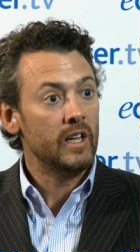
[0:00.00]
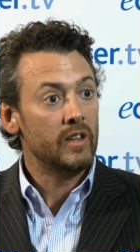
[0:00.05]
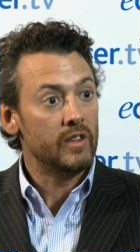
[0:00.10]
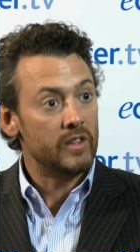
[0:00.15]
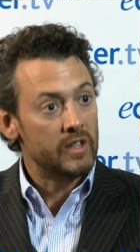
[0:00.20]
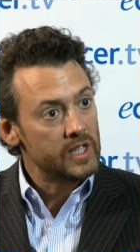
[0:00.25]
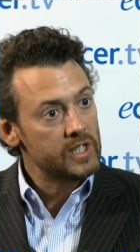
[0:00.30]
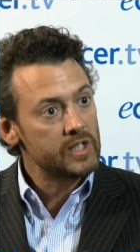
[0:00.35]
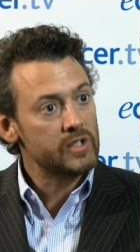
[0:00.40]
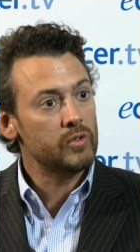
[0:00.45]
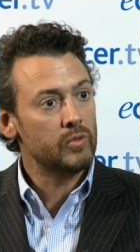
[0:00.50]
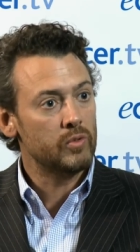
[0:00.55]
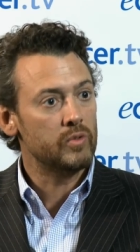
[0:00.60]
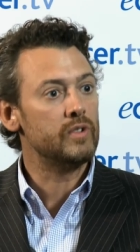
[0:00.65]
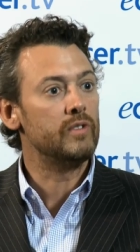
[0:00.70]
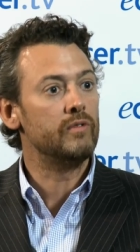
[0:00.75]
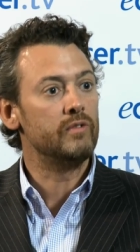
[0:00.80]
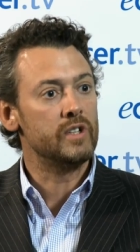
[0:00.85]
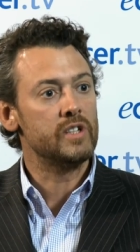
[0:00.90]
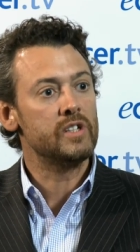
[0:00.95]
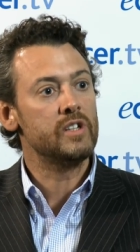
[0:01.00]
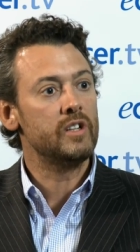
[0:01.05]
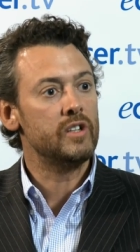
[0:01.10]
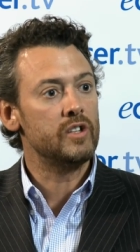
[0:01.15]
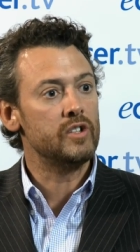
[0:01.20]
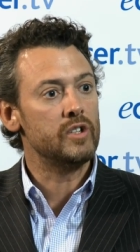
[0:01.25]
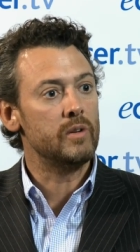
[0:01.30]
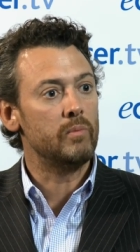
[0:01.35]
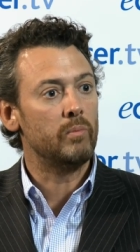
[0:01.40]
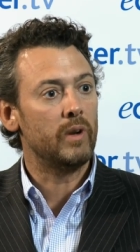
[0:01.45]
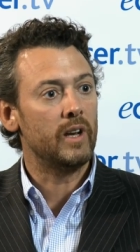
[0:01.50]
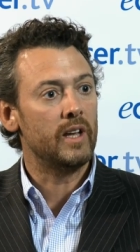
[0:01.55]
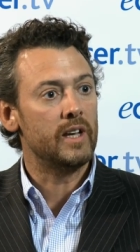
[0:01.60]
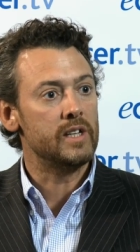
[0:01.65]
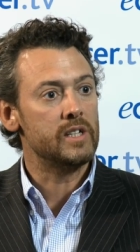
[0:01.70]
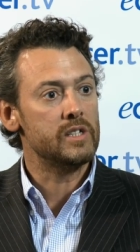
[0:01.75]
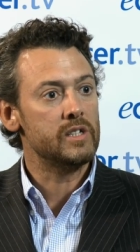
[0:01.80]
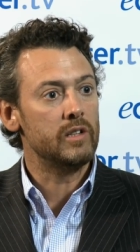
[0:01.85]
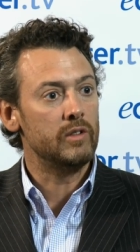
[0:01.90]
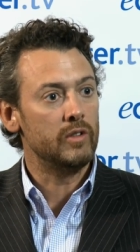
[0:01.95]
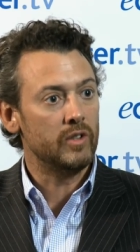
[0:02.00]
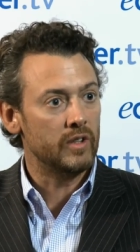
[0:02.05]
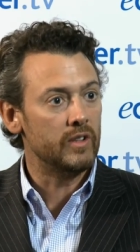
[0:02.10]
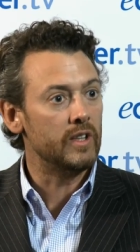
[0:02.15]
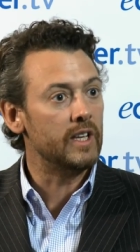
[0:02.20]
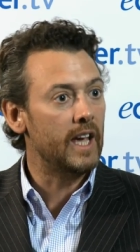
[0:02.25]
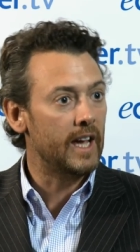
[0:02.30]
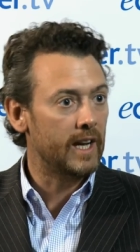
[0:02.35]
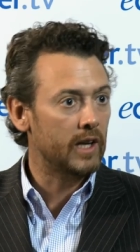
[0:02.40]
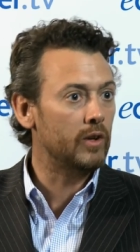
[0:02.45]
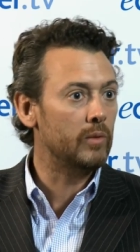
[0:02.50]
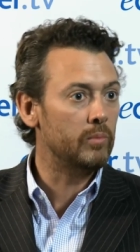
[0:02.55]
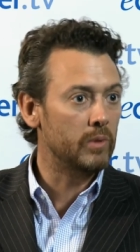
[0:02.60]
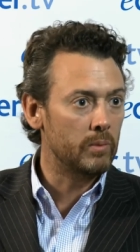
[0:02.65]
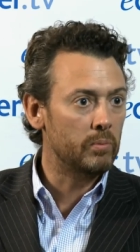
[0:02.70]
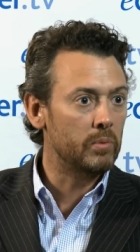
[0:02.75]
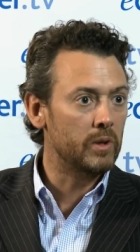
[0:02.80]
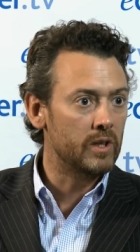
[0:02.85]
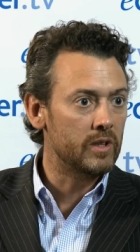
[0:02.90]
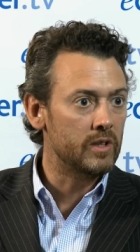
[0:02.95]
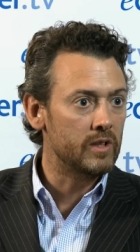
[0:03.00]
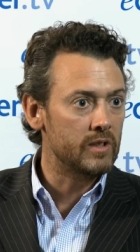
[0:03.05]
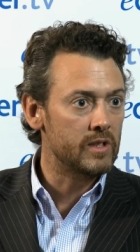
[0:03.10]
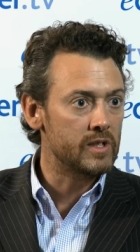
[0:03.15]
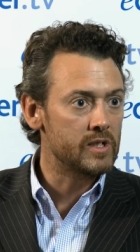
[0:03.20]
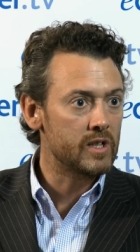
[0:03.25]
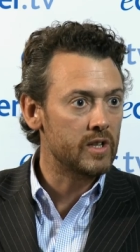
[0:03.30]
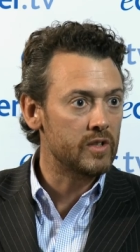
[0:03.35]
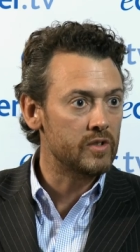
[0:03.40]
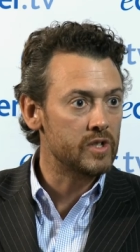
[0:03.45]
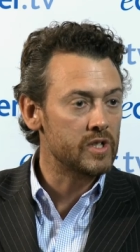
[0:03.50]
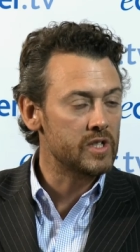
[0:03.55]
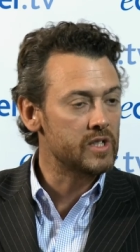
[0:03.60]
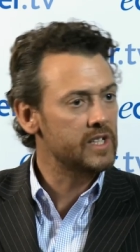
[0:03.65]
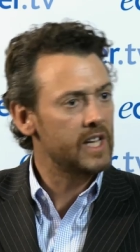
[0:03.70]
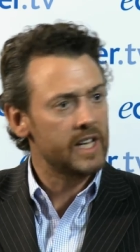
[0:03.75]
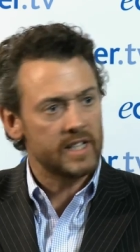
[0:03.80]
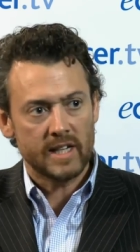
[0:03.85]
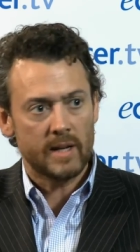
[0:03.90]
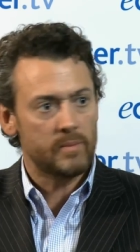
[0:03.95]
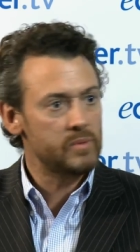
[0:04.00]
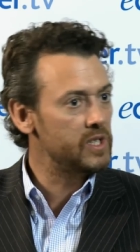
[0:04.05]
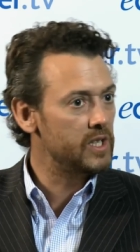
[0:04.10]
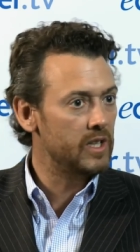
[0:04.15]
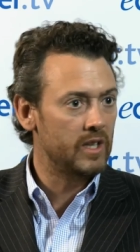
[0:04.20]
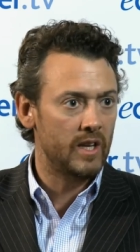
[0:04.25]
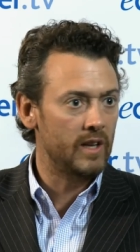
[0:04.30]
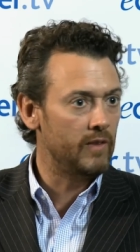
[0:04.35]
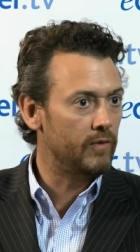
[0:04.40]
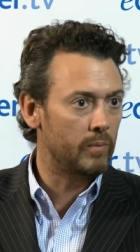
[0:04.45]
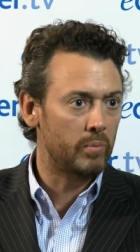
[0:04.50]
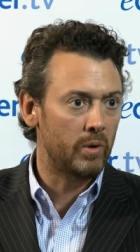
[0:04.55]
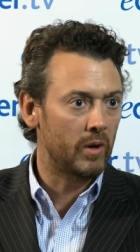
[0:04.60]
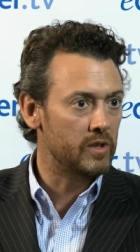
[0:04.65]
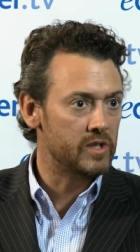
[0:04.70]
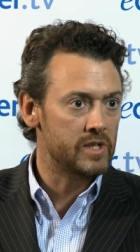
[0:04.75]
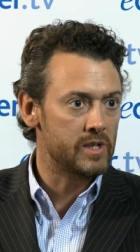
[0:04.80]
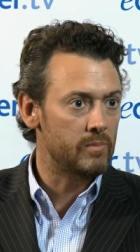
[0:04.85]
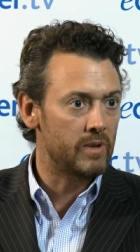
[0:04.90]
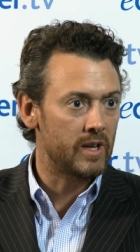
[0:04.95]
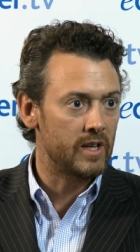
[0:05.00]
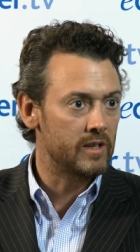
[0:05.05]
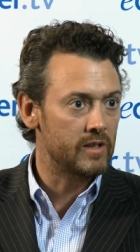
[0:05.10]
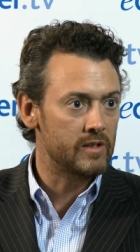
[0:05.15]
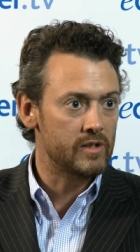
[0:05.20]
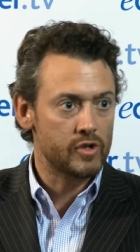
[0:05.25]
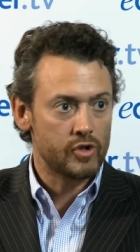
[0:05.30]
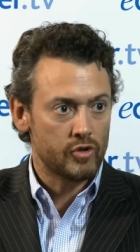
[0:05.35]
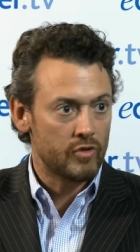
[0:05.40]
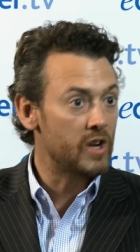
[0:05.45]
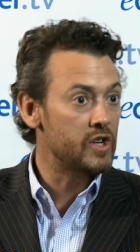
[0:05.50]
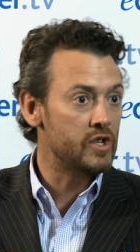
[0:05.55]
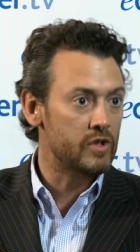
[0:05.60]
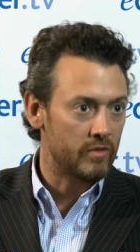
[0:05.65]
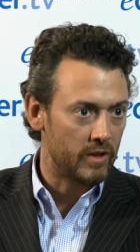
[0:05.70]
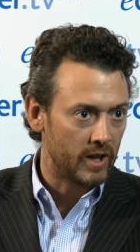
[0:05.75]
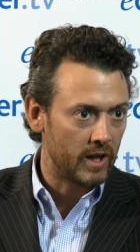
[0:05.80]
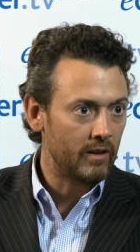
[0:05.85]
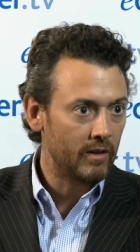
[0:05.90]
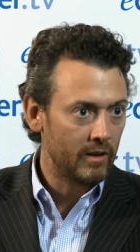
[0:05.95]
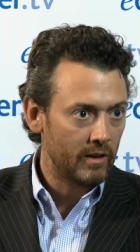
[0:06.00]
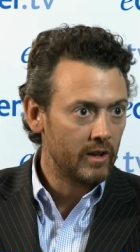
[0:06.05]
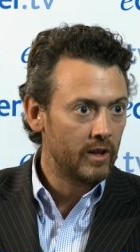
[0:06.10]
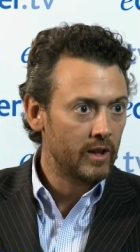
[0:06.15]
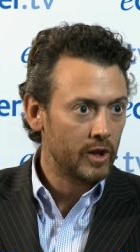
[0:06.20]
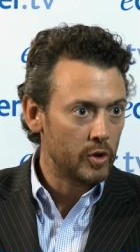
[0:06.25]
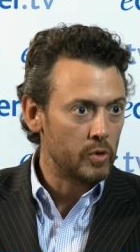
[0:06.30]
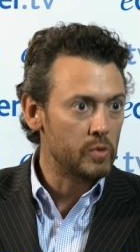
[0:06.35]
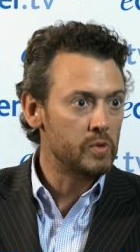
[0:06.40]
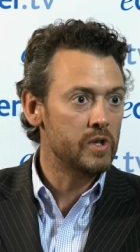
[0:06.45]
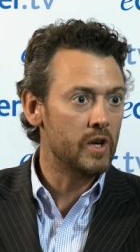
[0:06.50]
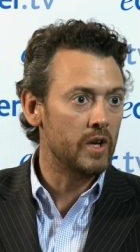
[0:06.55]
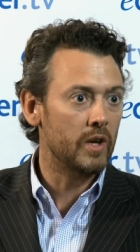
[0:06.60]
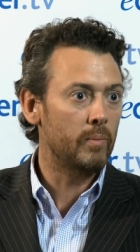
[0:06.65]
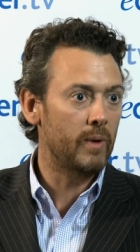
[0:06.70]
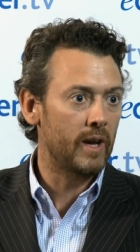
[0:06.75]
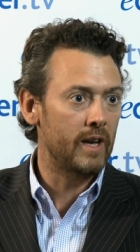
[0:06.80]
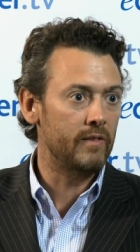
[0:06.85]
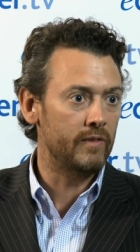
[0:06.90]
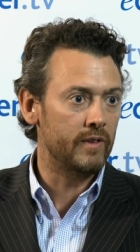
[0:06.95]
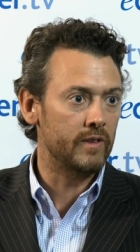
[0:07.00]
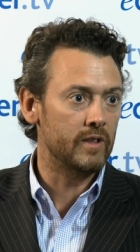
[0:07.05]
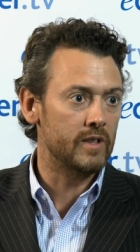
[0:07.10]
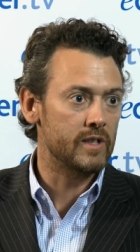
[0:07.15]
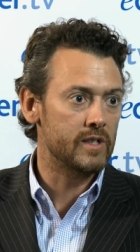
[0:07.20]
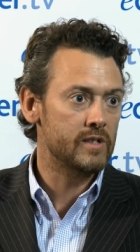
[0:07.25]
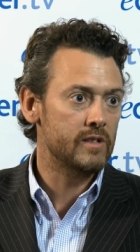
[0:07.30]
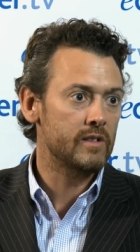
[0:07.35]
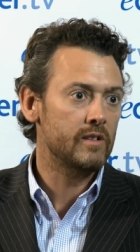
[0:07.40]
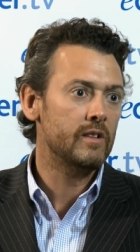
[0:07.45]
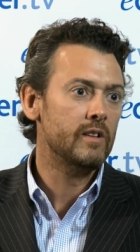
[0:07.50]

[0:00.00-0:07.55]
this sort of research in place to look at the economic burden in these countries, because that's absolutely key for policymakers, Treasury. Sure. Who's going to pay for this? Sure.